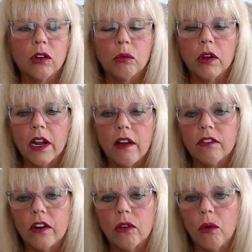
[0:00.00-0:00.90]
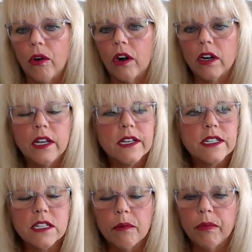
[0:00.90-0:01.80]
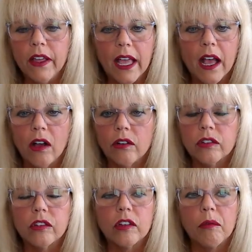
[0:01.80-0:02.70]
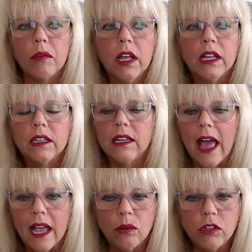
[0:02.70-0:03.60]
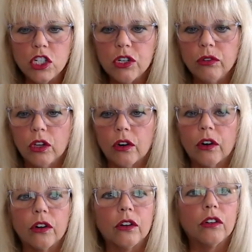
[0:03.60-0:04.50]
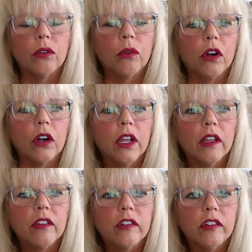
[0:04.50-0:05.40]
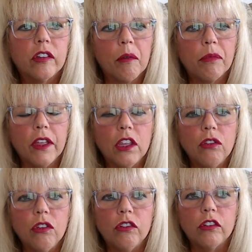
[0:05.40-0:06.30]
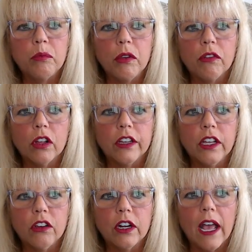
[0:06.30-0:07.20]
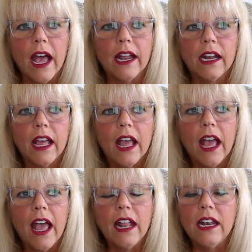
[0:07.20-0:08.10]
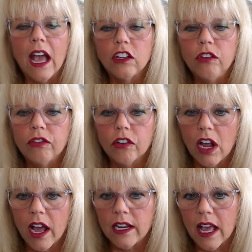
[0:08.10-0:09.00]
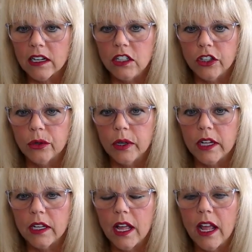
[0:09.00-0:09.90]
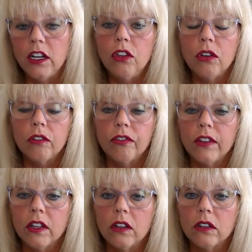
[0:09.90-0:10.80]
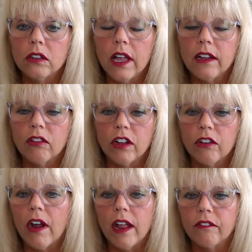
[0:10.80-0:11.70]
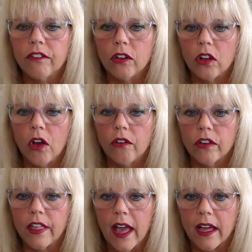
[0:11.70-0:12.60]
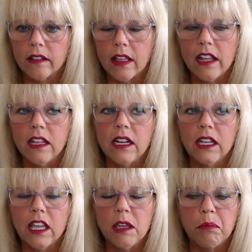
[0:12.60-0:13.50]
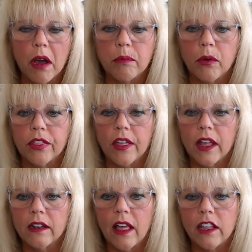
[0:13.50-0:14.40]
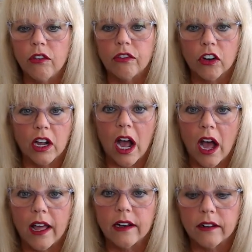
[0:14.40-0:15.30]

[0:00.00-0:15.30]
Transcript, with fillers: or whatever or something else some language you learned or something you used to be really good at and now you've forgotten how to do it and you could feel like regretful over that that you didn't keep up with it and that you forgot